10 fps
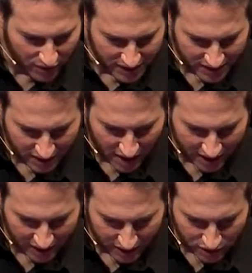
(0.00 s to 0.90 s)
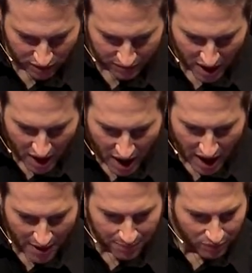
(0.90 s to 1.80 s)
Oh, this is the hiding issue here.
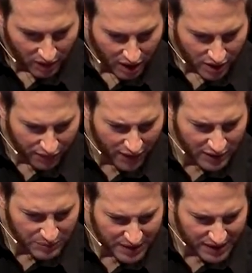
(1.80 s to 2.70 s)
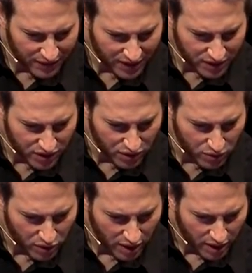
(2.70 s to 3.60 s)
That are very specific
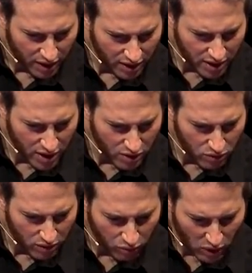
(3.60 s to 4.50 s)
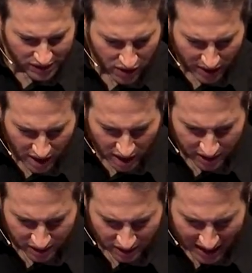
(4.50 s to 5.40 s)
to, you know, what's going on
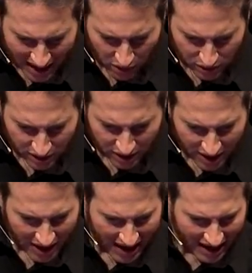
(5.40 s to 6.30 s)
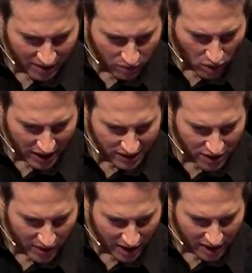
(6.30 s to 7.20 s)
in the cloud. And what is
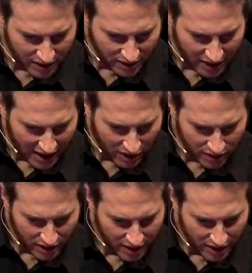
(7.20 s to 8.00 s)
going on in the cloud